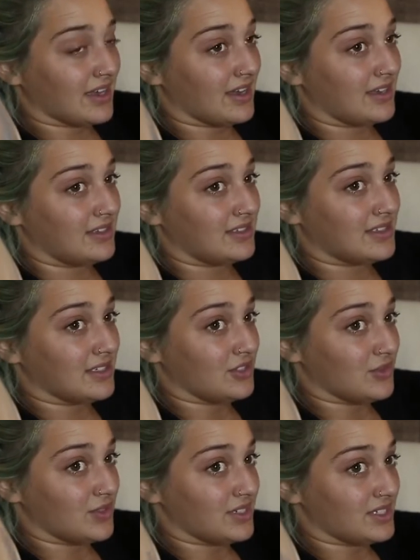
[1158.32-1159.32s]
cut to
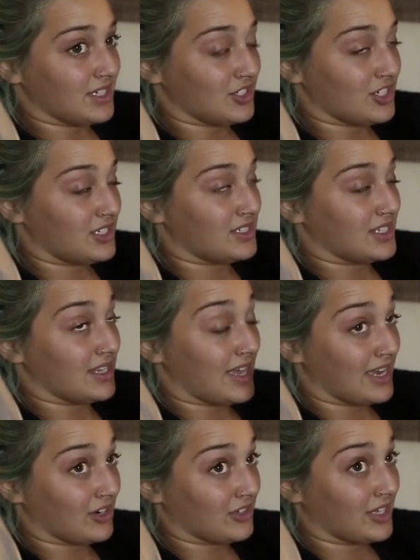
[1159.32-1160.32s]
do the stitches, and
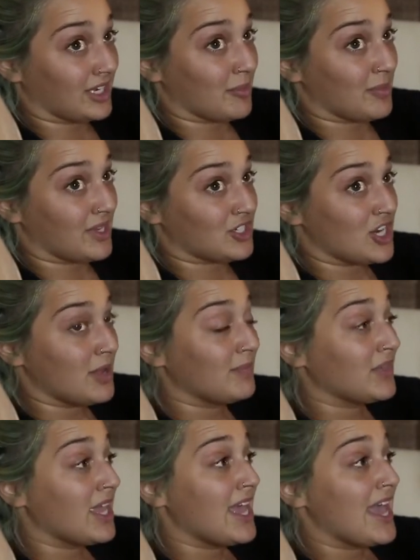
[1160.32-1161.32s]
that hurt like a bitch.
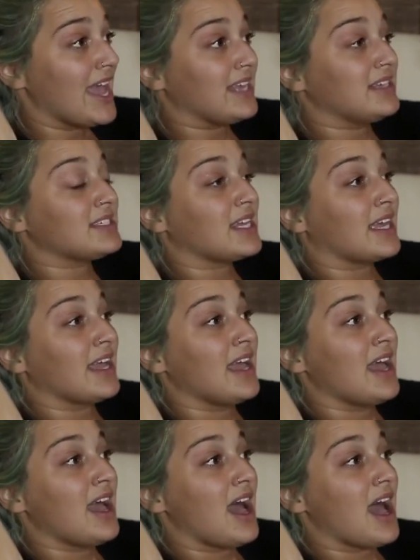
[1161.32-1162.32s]
And it's like,
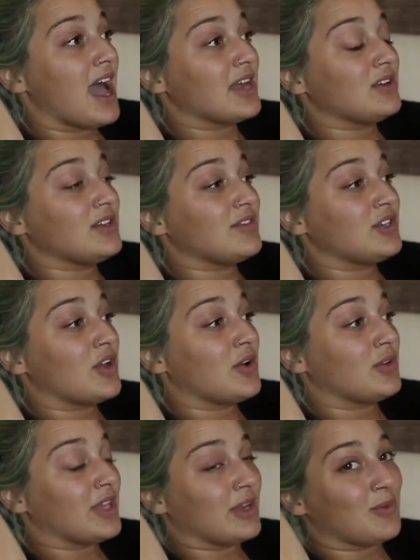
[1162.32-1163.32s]
I don't even
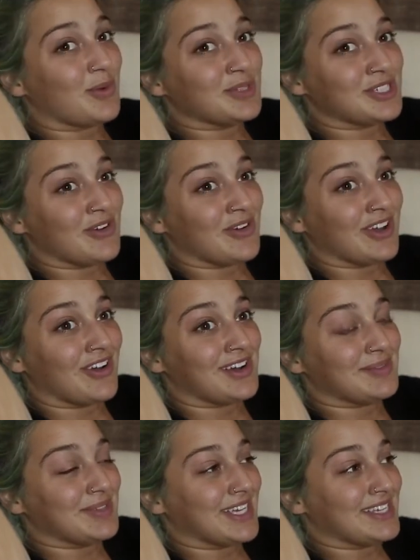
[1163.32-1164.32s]
know, like, what was going
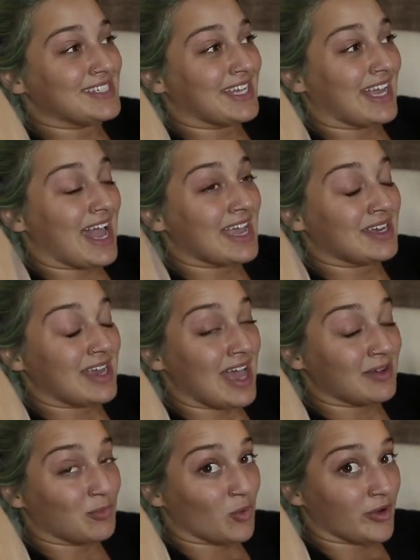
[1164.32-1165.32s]
on, because, like, I
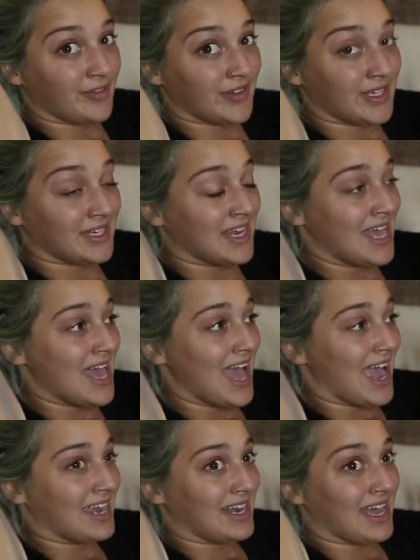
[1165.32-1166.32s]
had morphine,
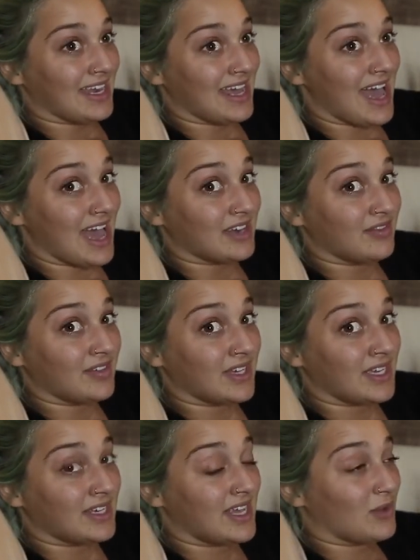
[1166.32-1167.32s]
I'd had
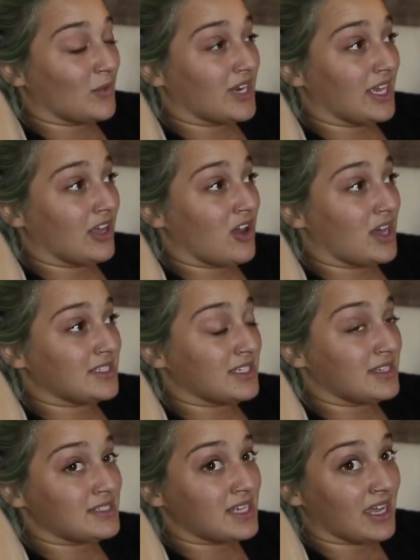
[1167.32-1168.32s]
Ativan, and when I got to
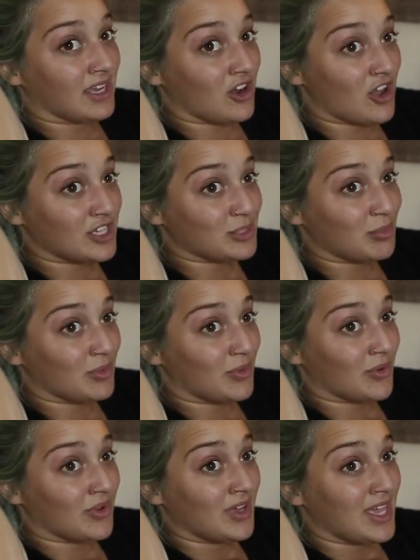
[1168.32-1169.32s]
the second
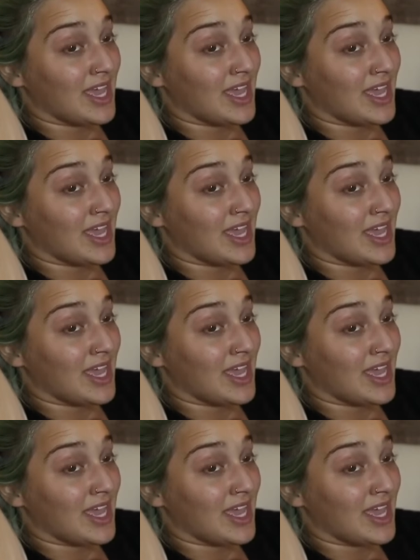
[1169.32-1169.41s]
hospital,